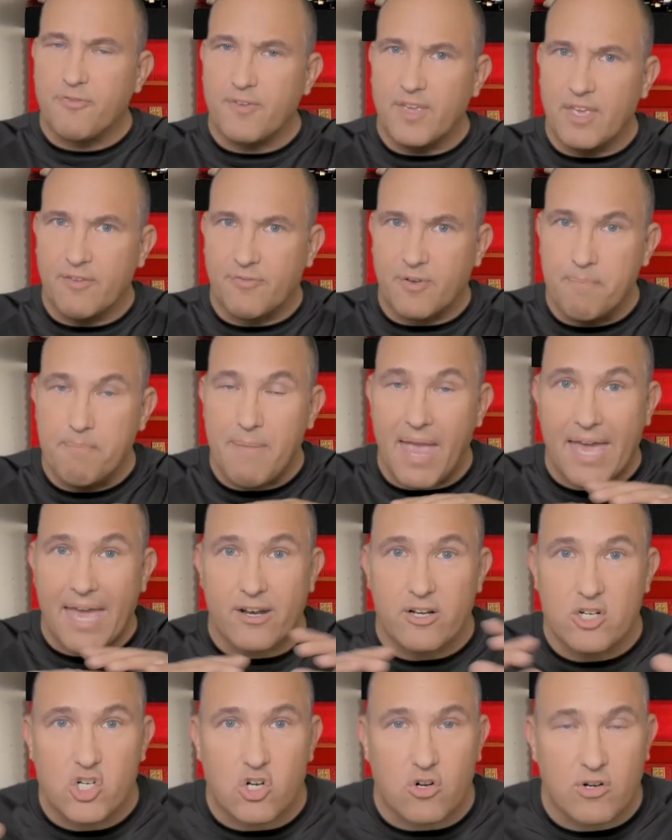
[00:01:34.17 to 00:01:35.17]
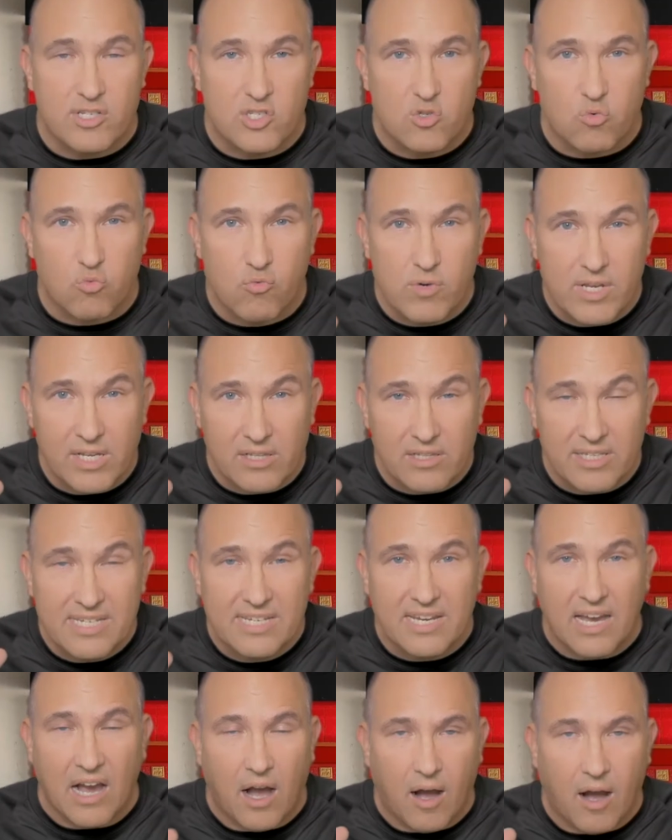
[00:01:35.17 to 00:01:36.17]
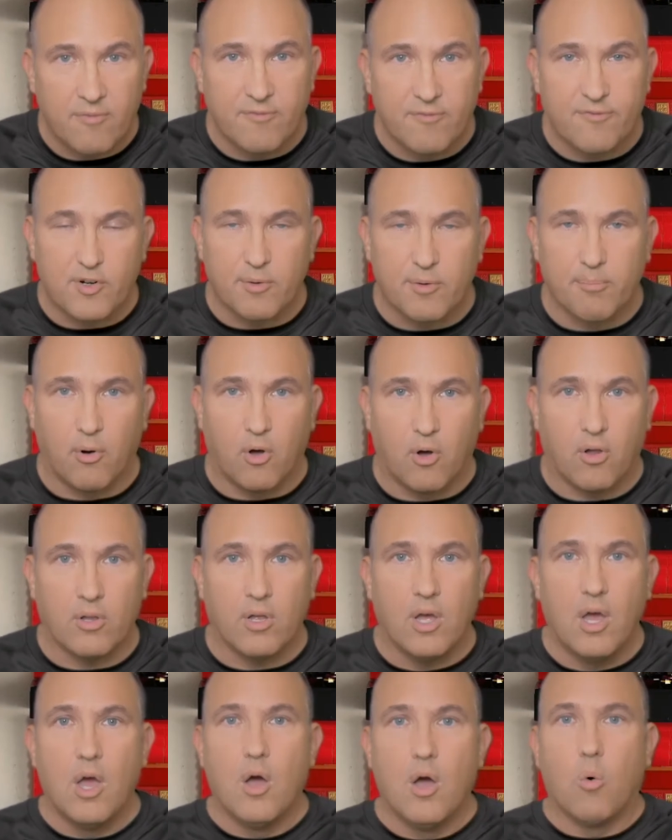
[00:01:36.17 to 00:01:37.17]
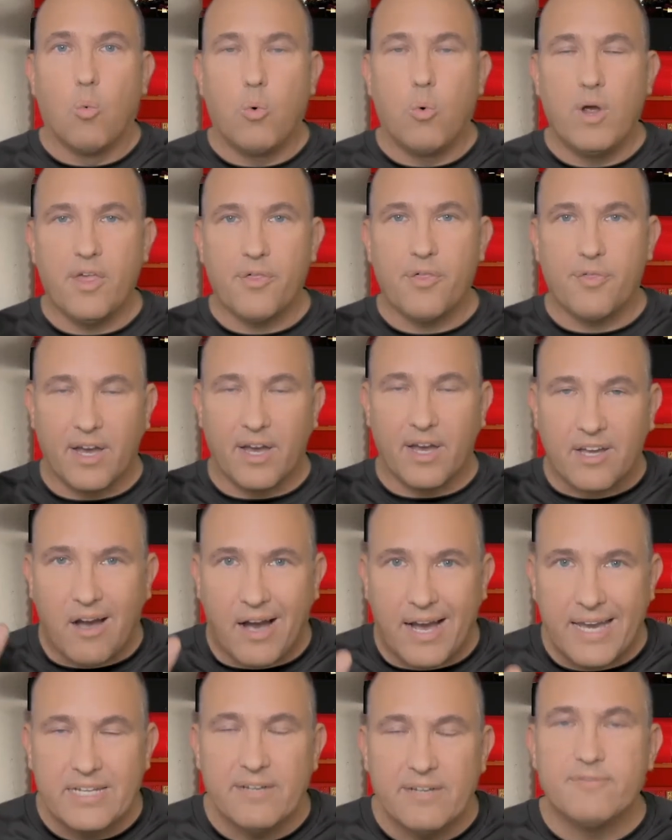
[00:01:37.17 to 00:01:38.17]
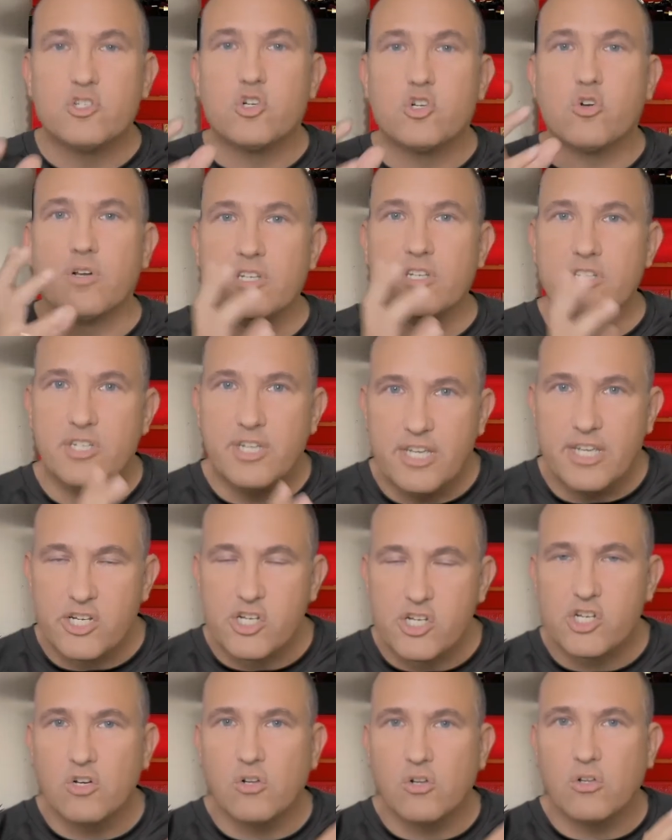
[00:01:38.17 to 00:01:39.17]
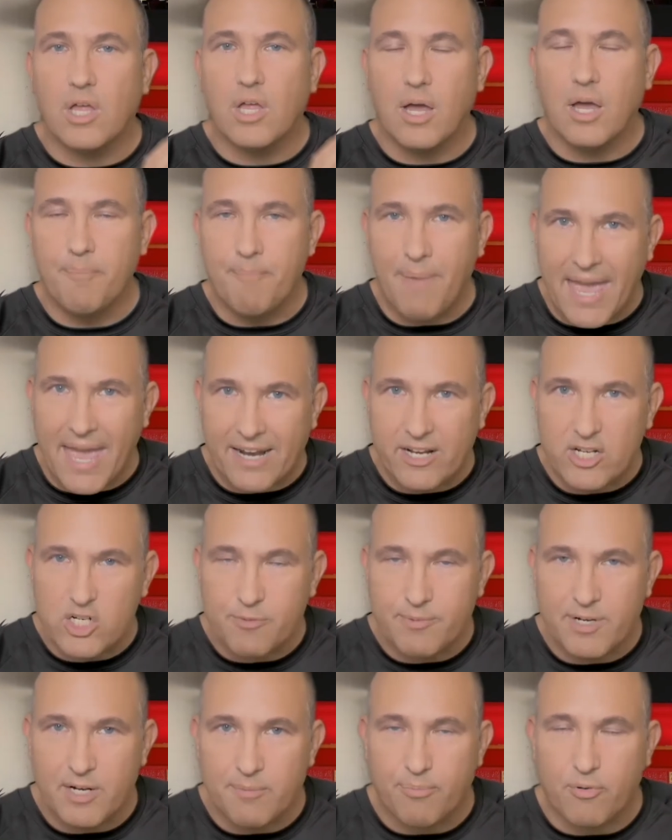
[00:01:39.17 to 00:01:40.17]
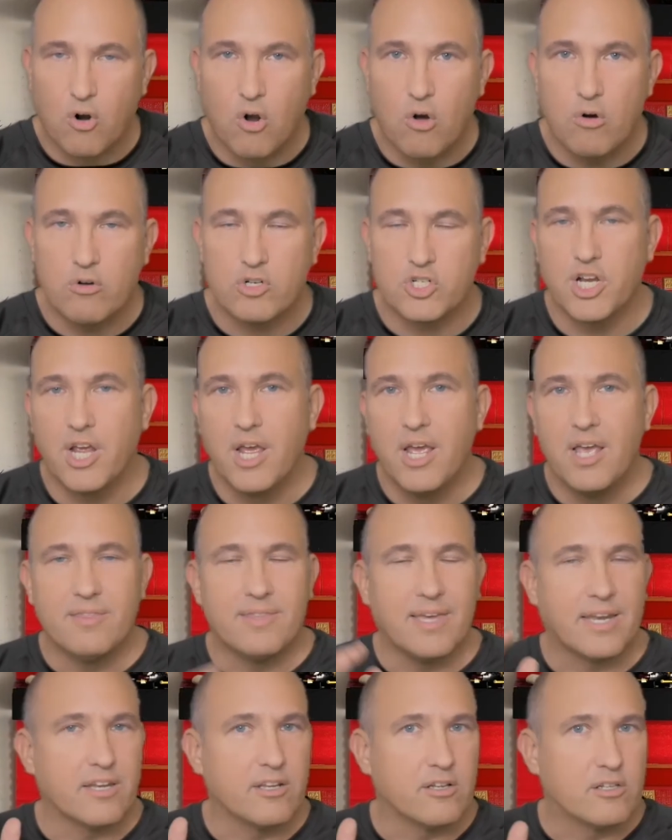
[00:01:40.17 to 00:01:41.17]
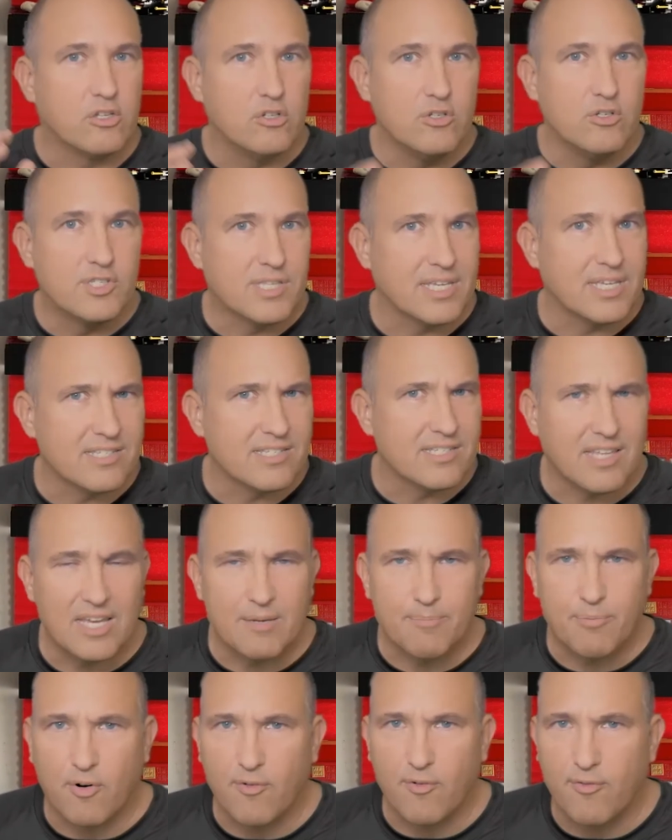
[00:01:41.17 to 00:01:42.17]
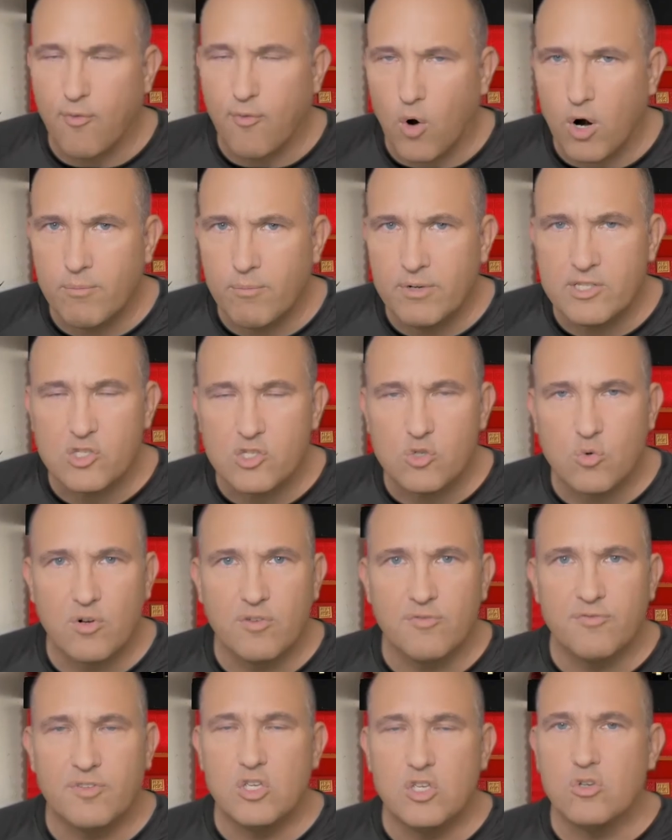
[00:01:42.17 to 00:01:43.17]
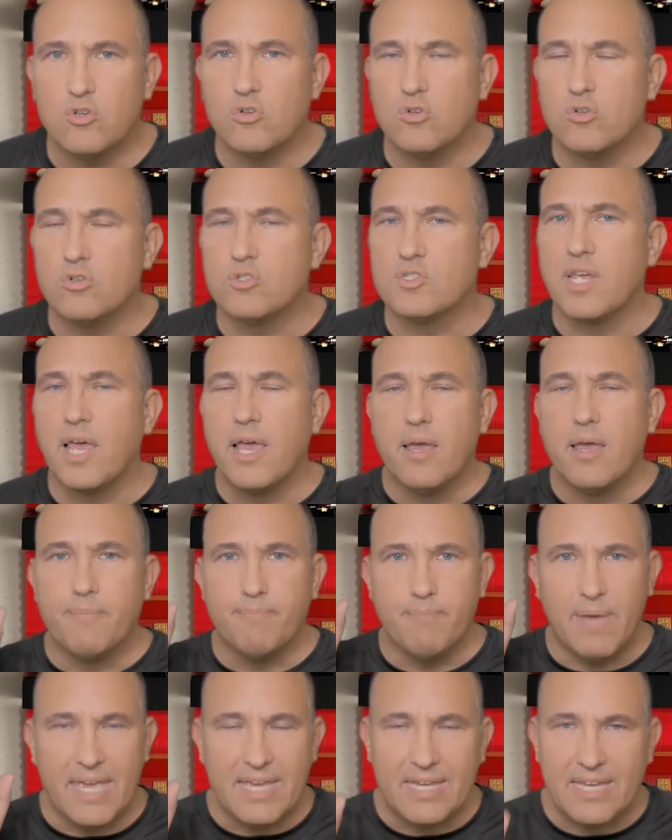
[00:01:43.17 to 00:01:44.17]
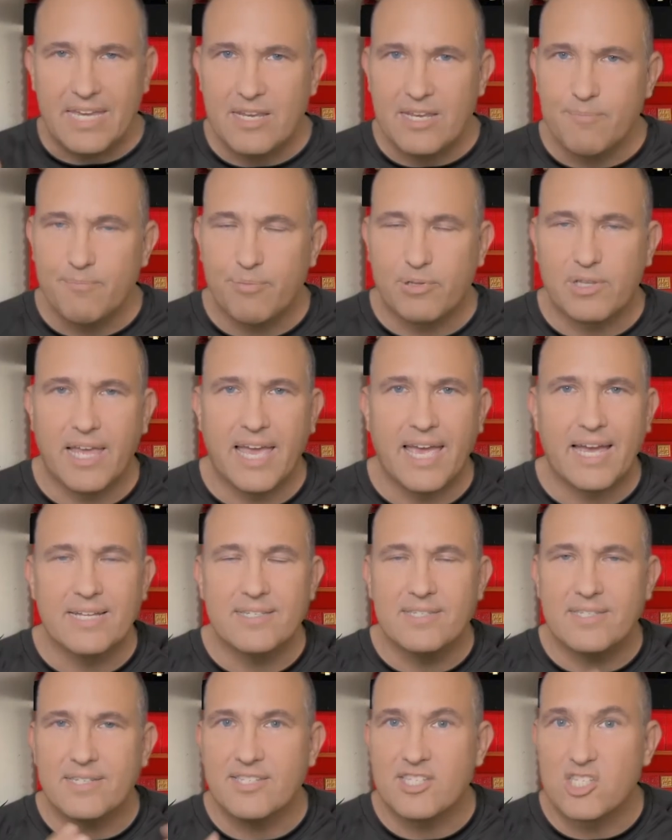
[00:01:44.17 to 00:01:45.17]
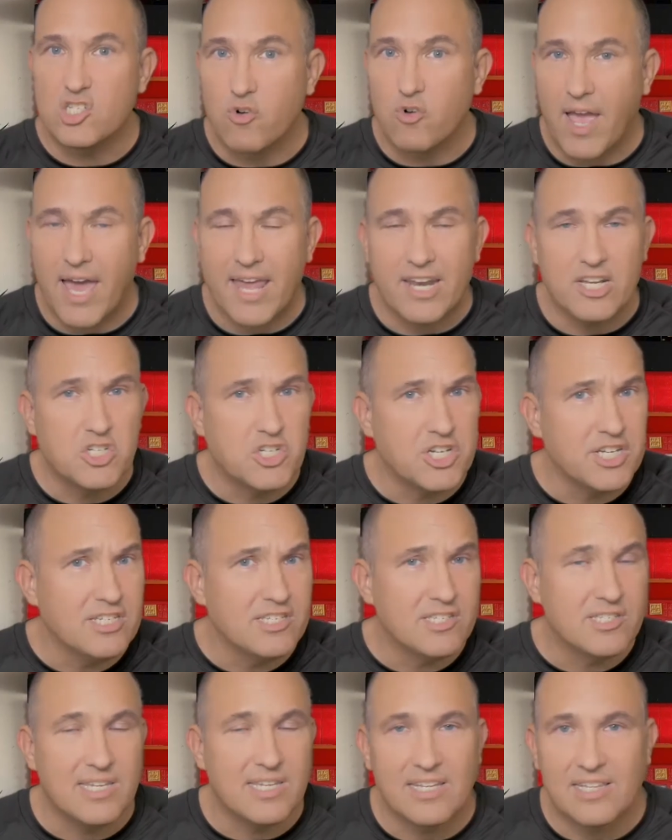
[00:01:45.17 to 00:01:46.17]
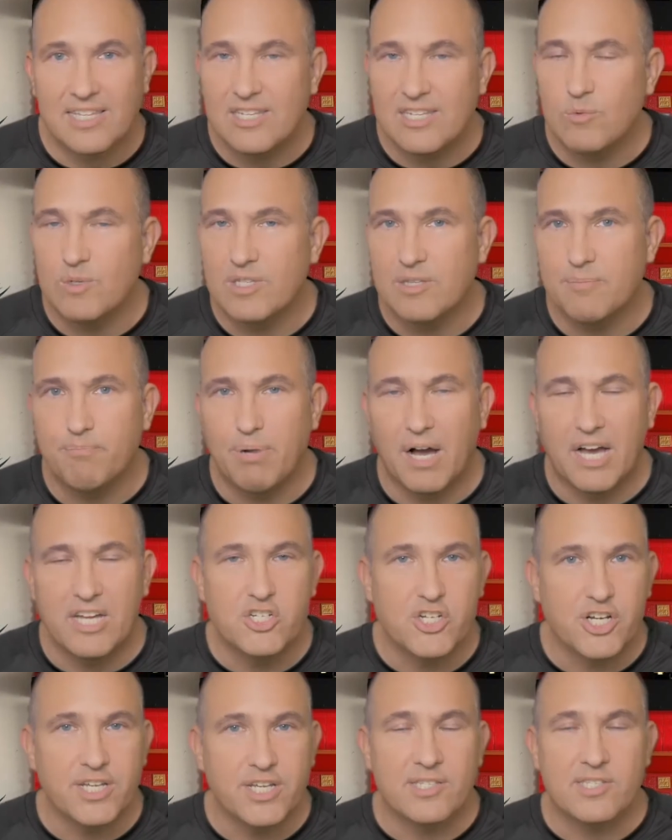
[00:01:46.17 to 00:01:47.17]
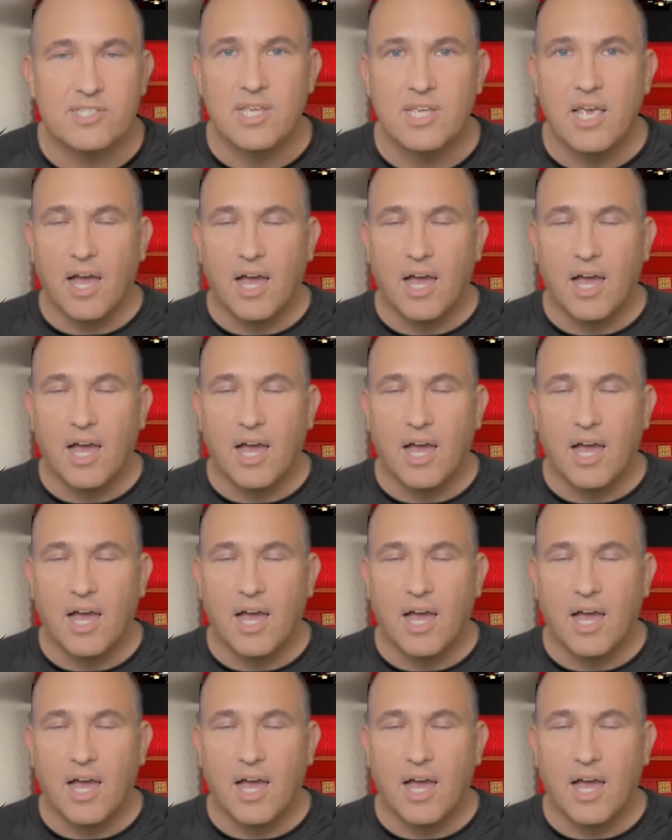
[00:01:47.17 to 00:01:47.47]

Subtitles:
If a manager is really comfortable with a kind of traditional management approach that includes things like performance reviews, making plans and strategies, dealing with budgets,